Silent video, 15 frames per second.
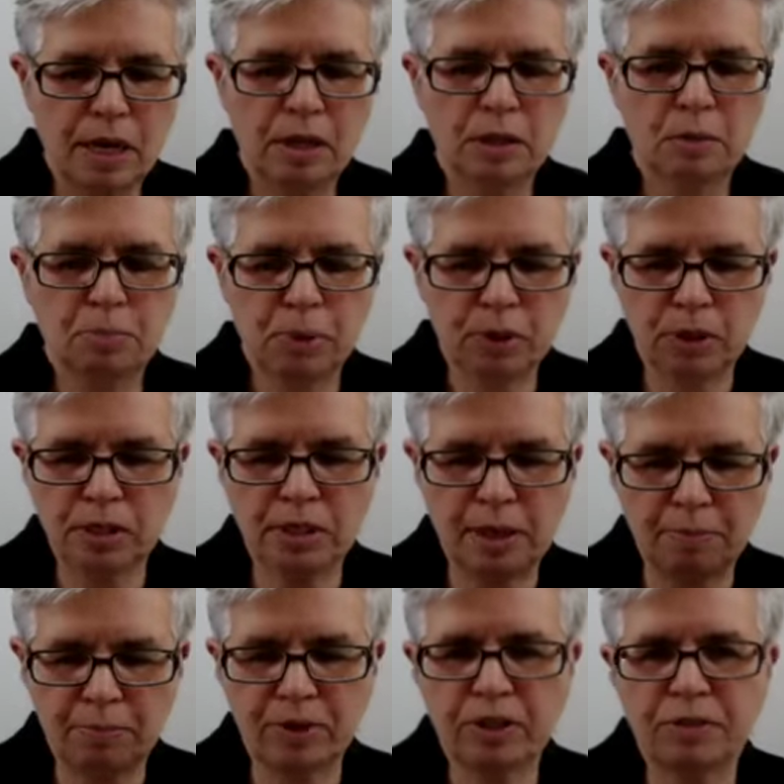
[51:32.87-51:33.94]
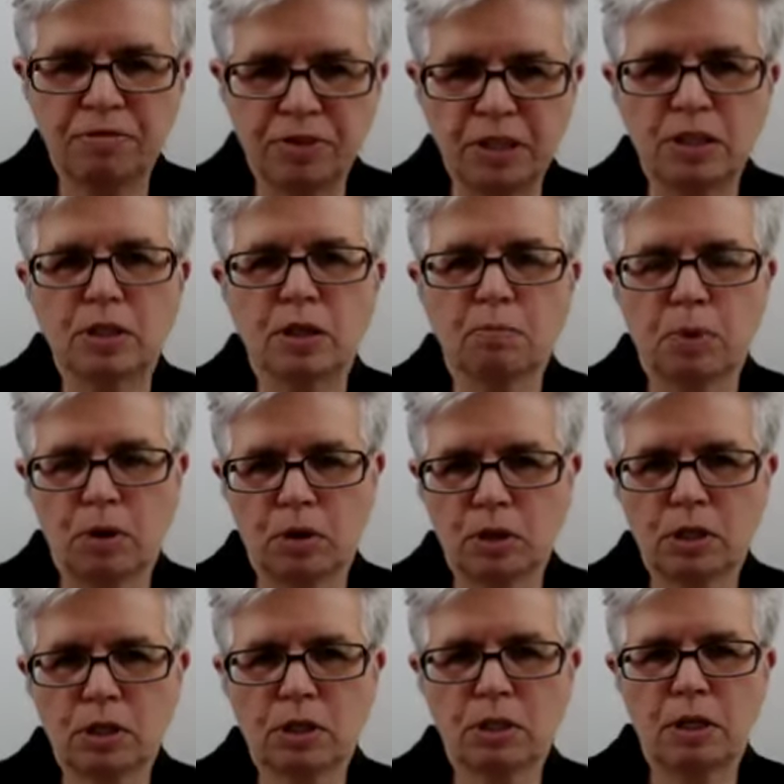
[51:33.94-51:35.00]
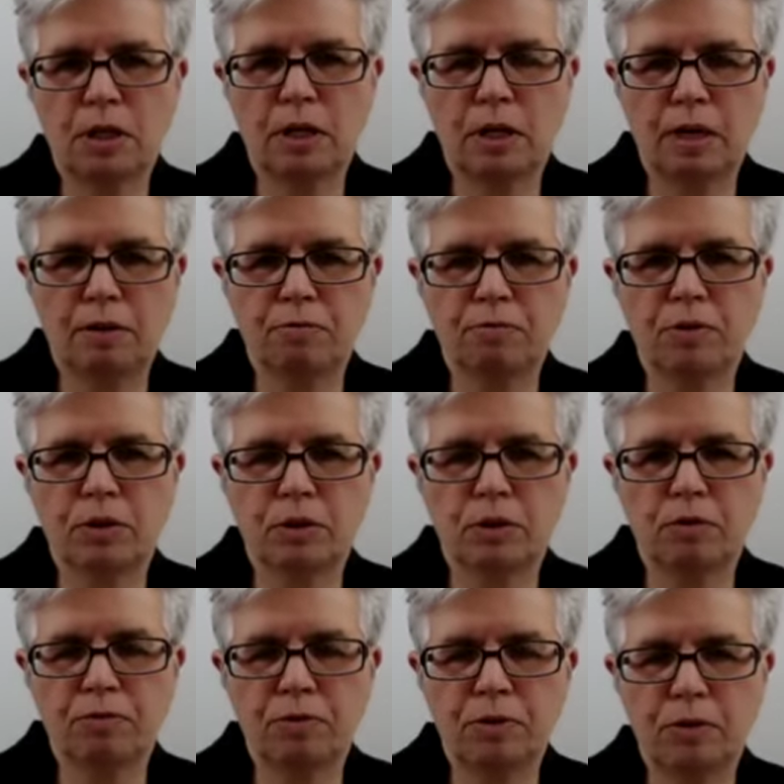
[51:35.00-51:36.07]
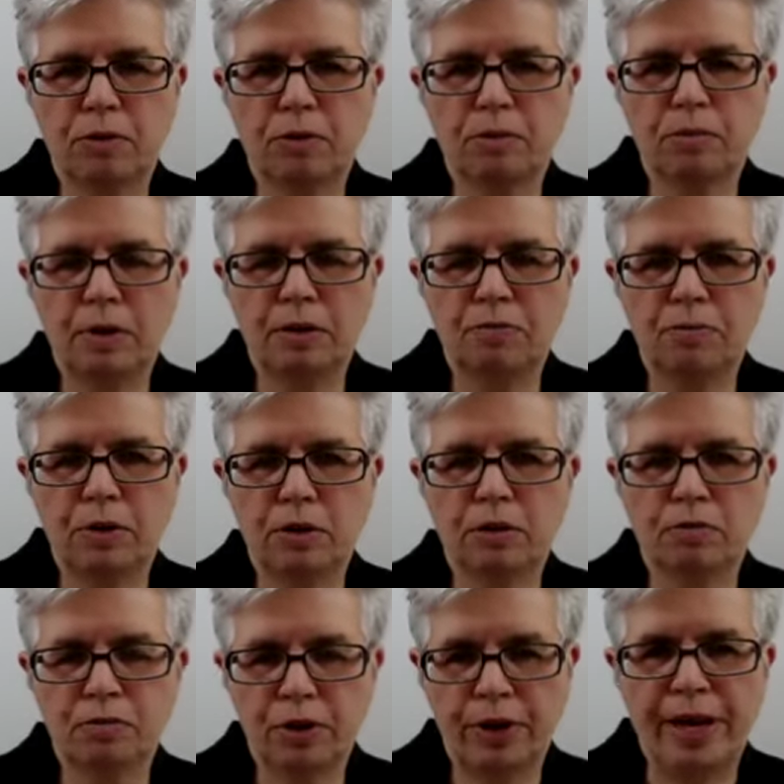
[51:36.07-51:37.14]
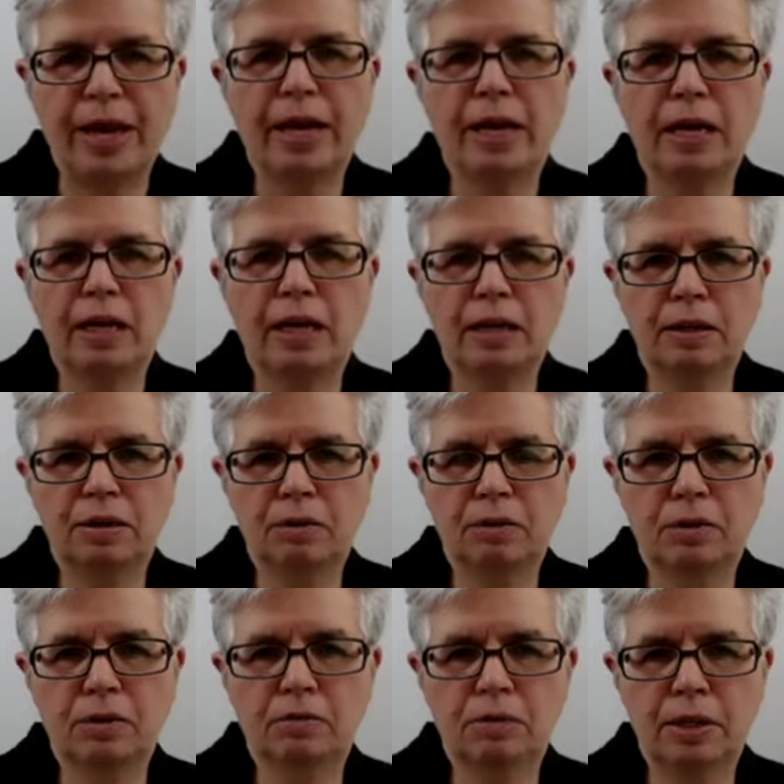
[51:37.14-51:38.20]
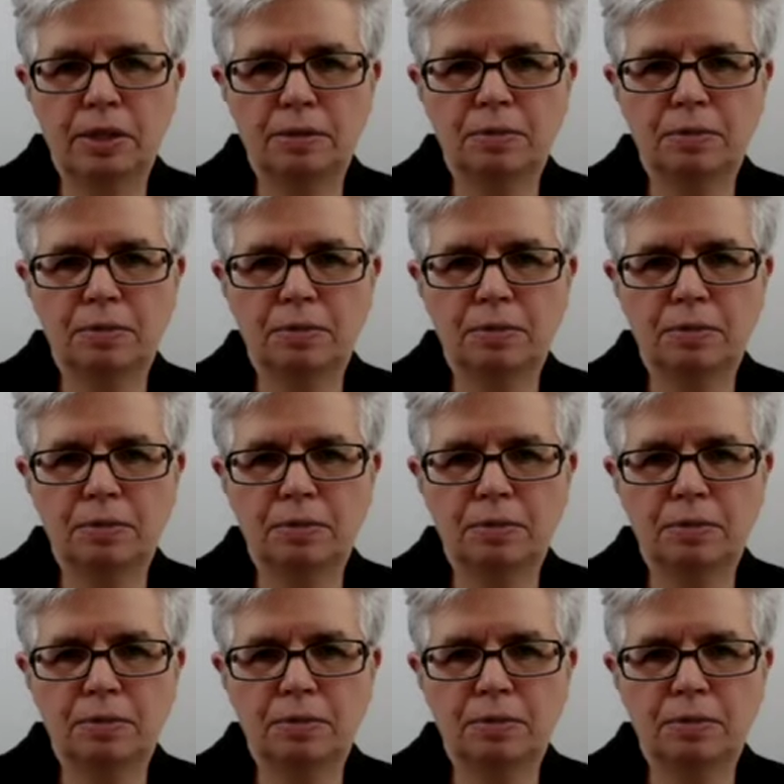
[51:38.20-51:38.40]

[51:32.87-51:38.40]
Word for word: to put a separate filter box in front of your in front of your air handling unit, right?